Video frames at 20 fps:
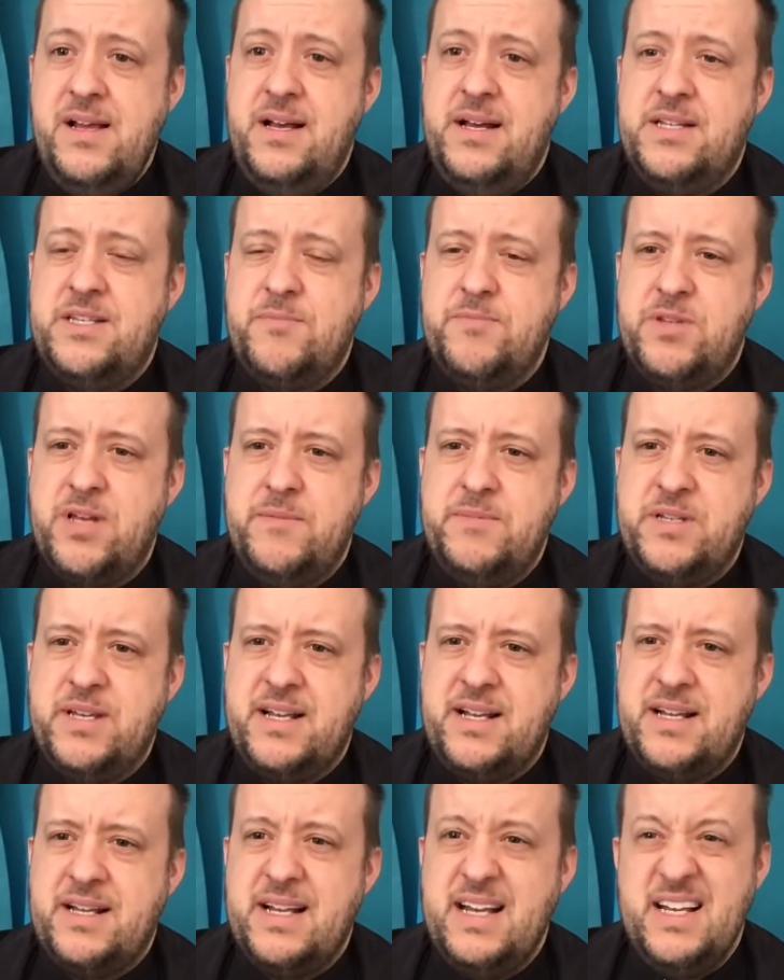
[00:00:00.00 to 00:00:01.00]
Sometimes
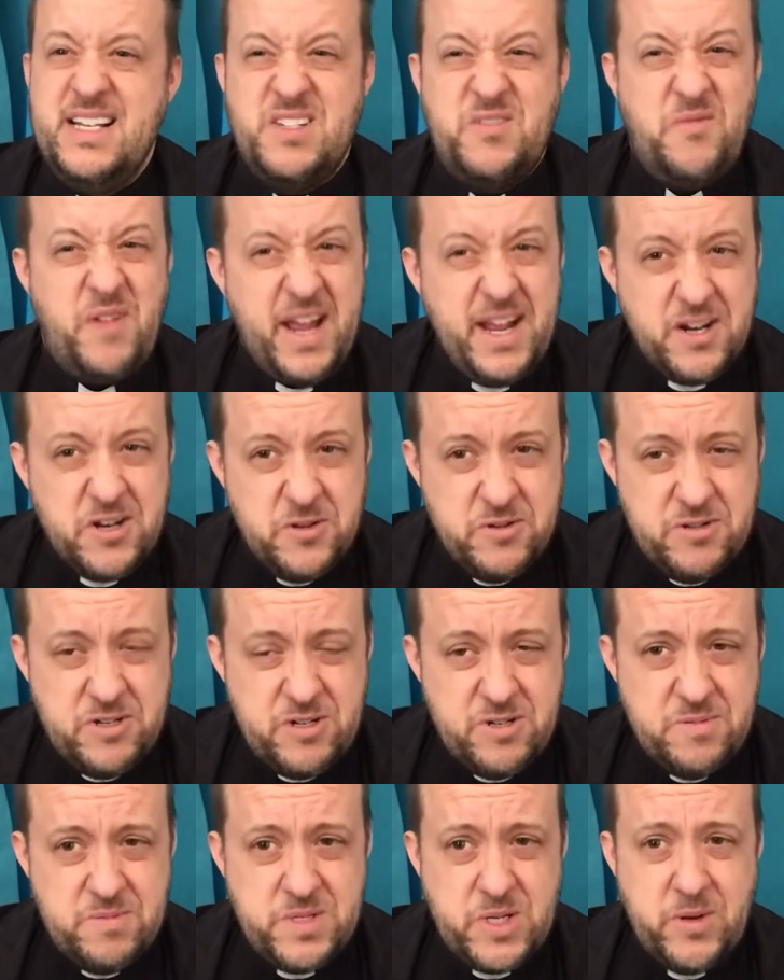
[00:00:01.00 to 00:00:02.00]
it is fake
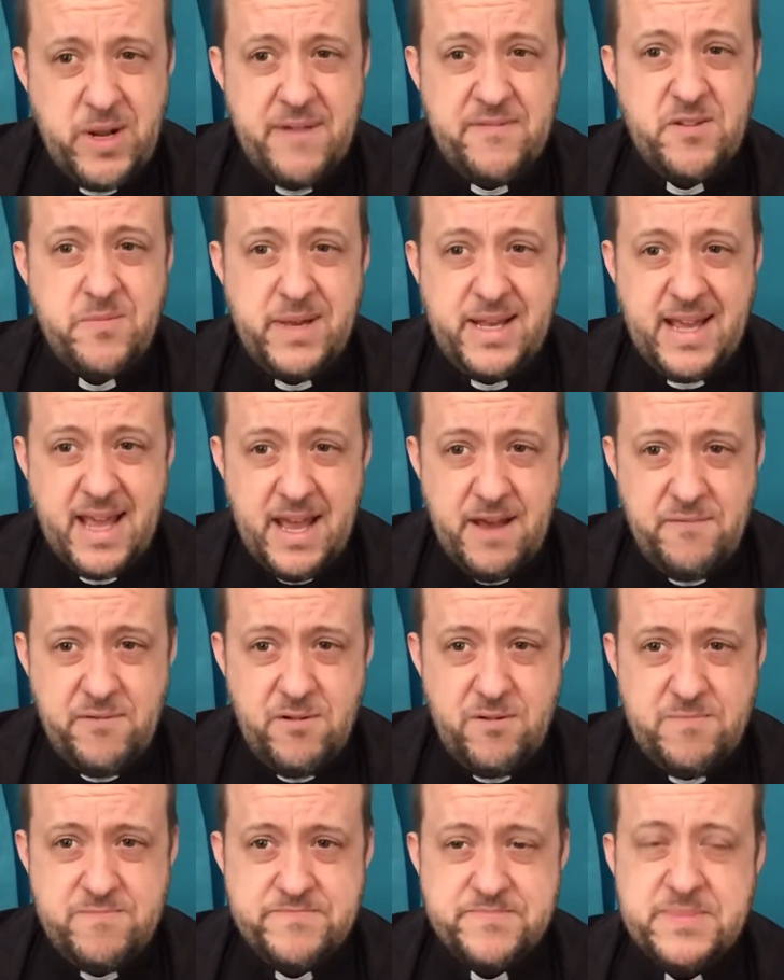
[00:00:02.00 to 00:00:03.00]
news, so we have to be
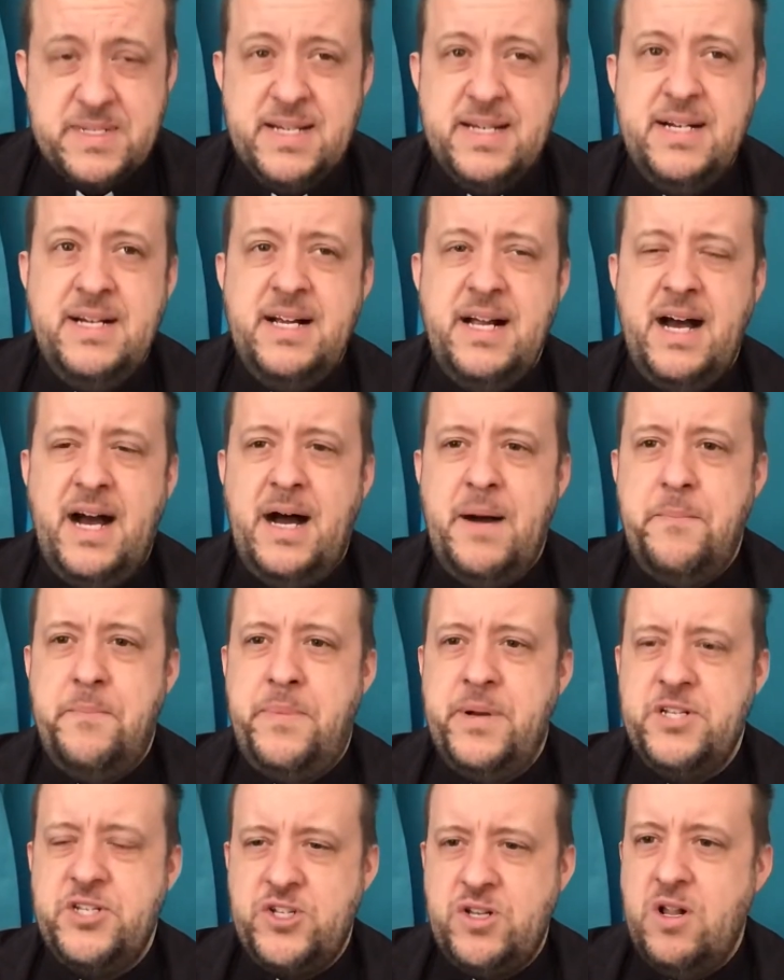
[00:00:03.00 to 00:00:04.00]
careful.
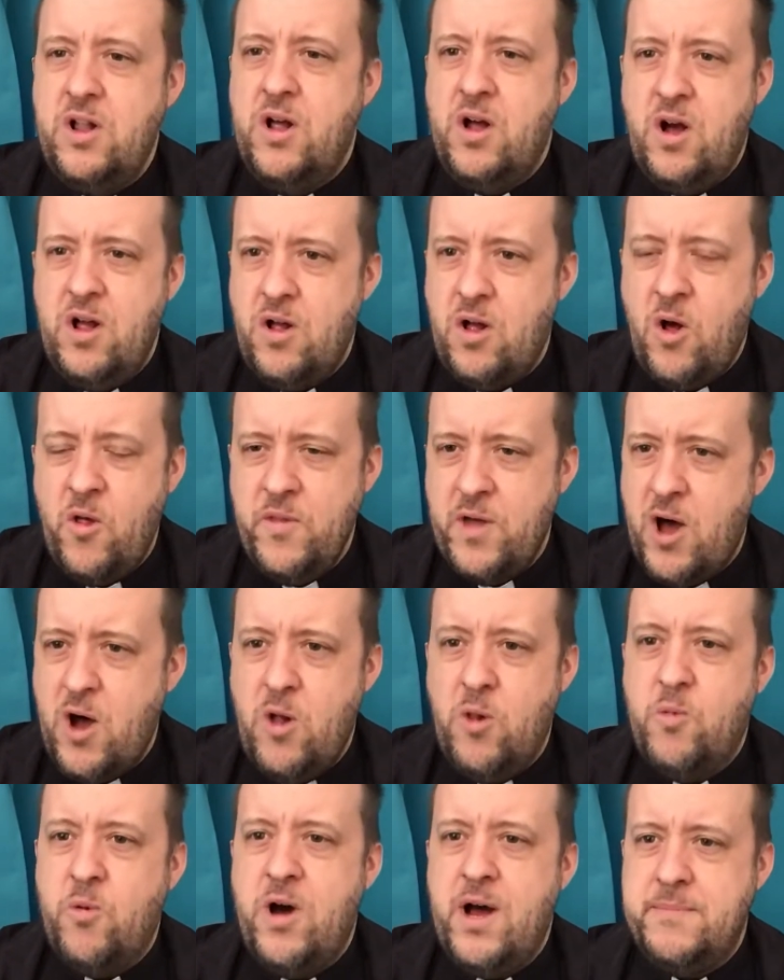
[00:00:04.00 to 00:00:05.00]
But on the
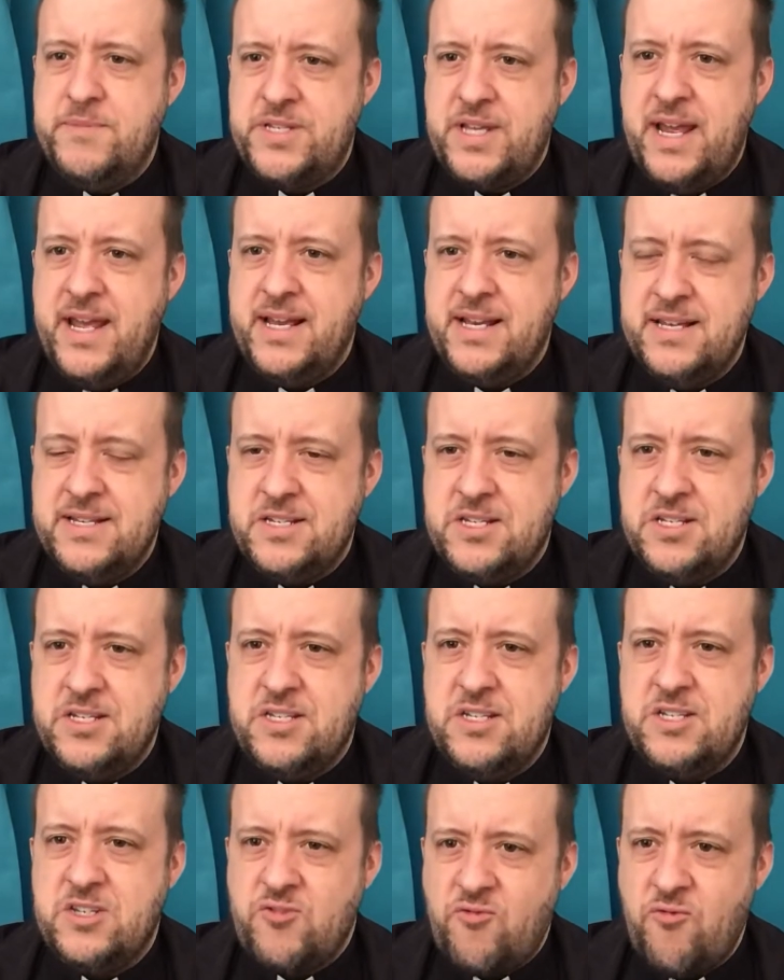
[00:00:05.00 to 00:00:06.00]
whole, what I'm saying is
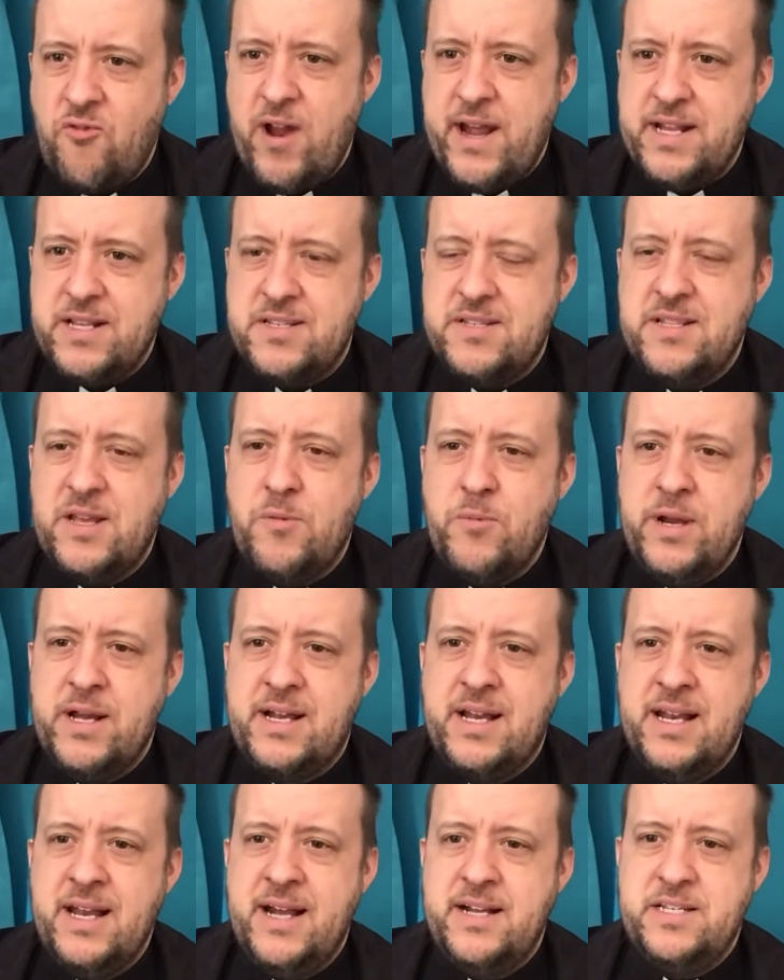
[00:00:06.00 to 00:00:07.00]
it's great that we're
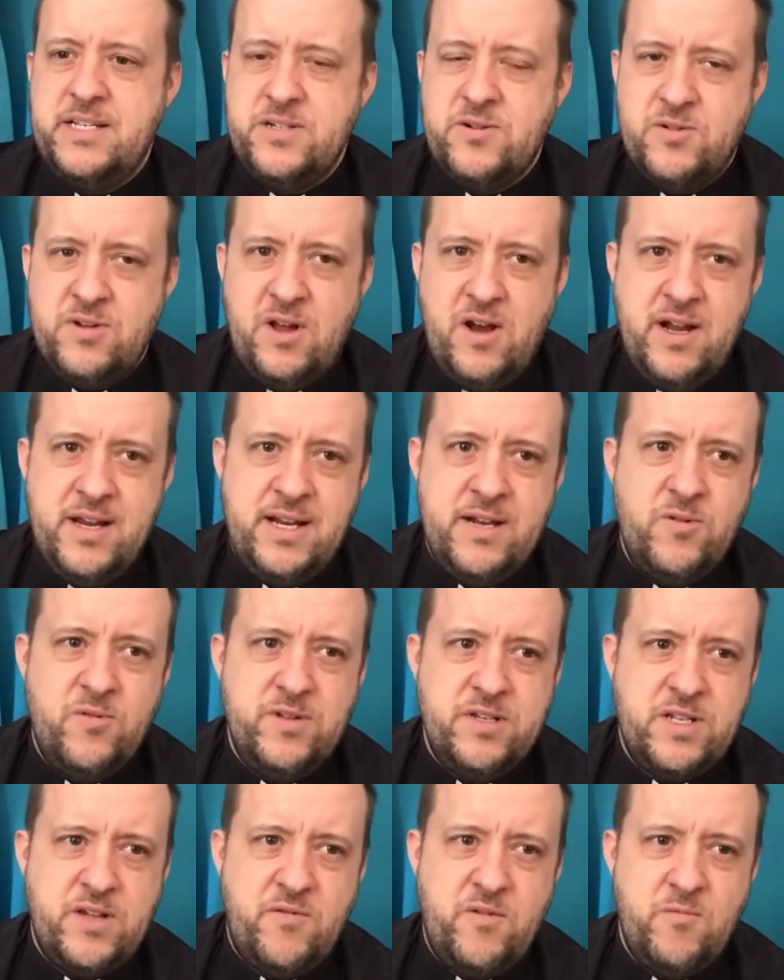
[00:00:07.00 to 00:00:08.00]
connecting online in all
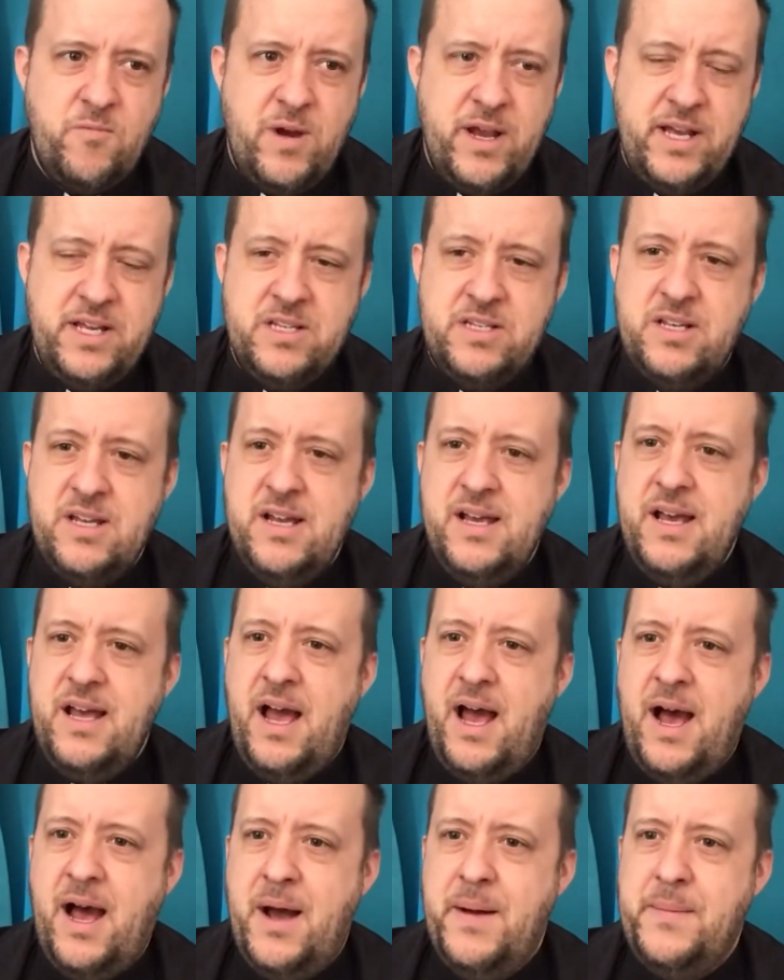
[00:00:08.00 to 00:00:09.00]
these different ways,
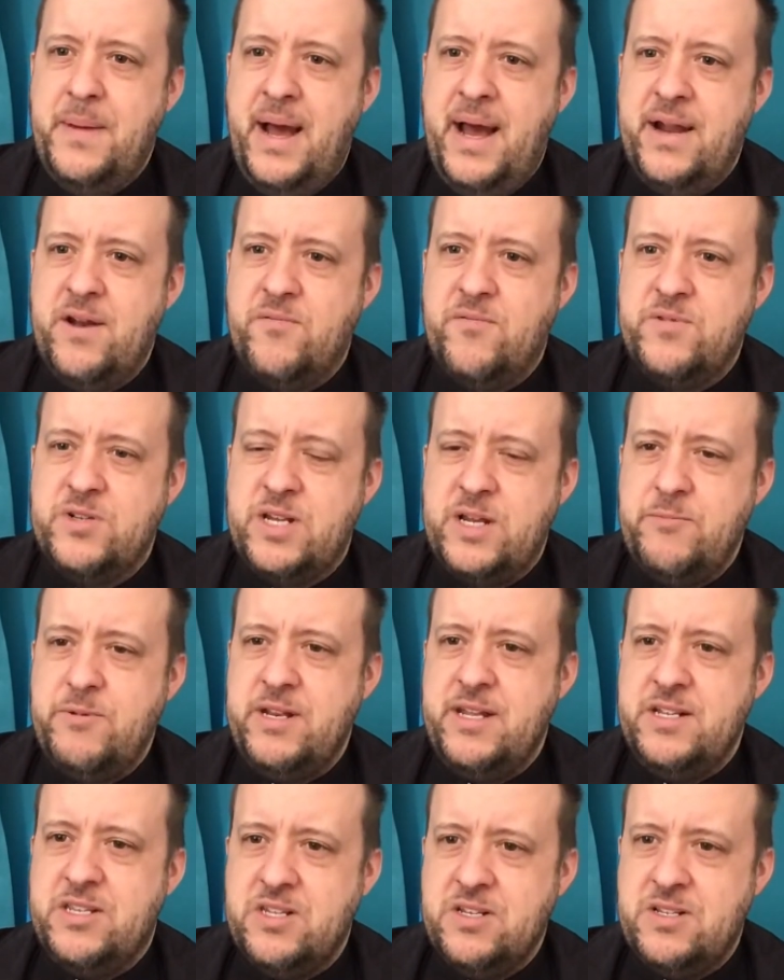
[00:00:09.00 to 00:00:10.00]
and obviously we
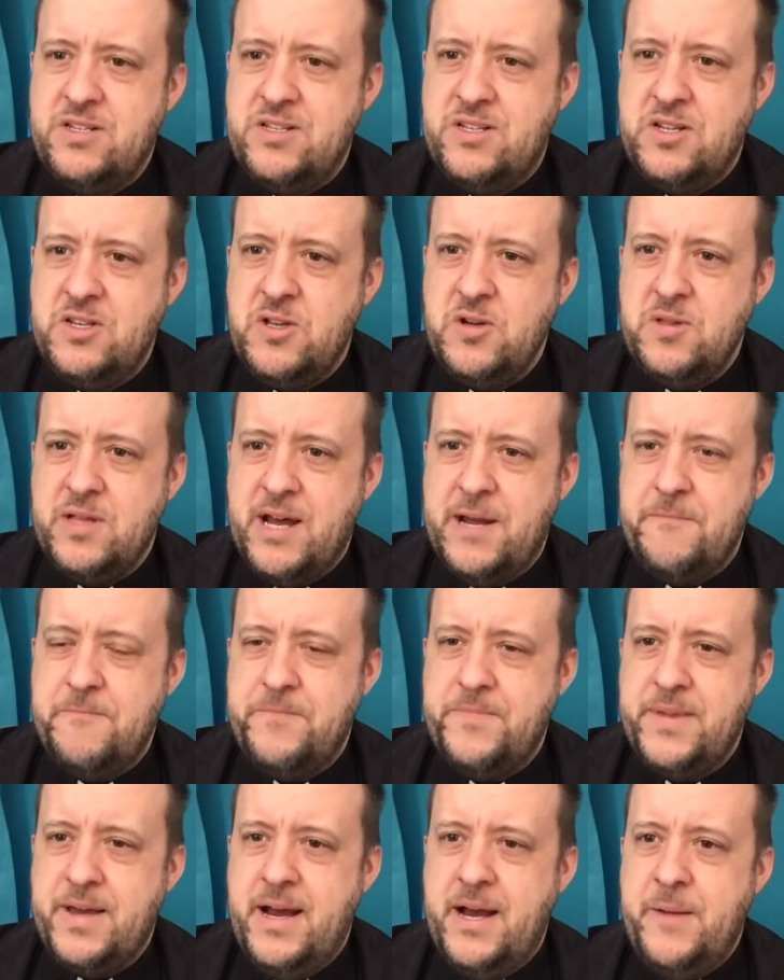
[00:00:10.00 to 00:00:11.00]
need to do
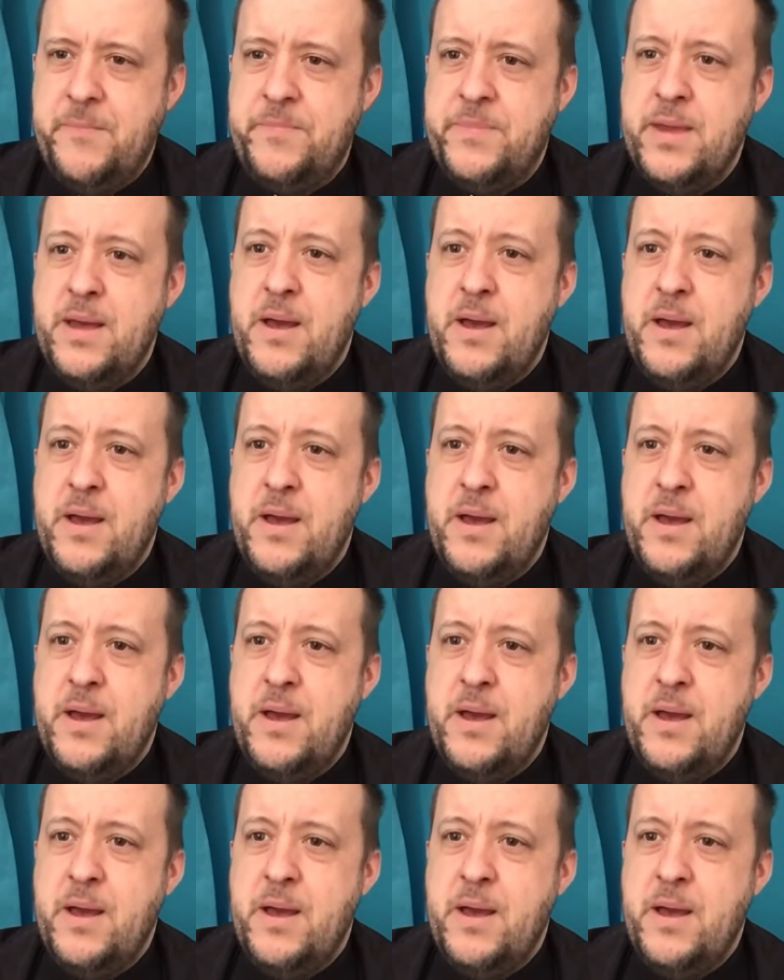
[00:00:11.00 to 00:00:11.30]
that.